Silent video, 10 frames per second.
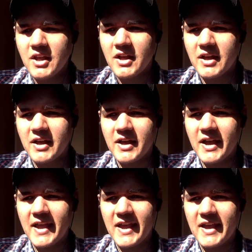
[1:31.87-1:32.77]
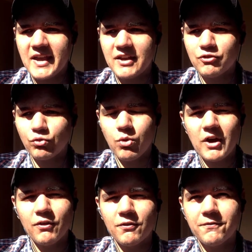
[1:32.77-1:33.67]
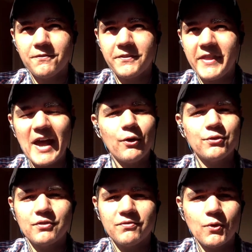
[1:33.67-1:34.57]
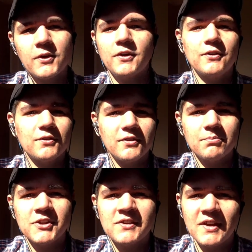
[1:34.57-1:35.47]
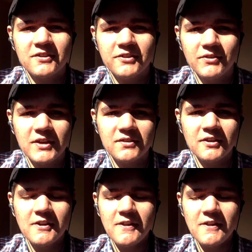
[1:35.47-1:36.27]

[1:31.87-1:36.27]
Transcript: uh, I had twelve thousand four hundred something test events,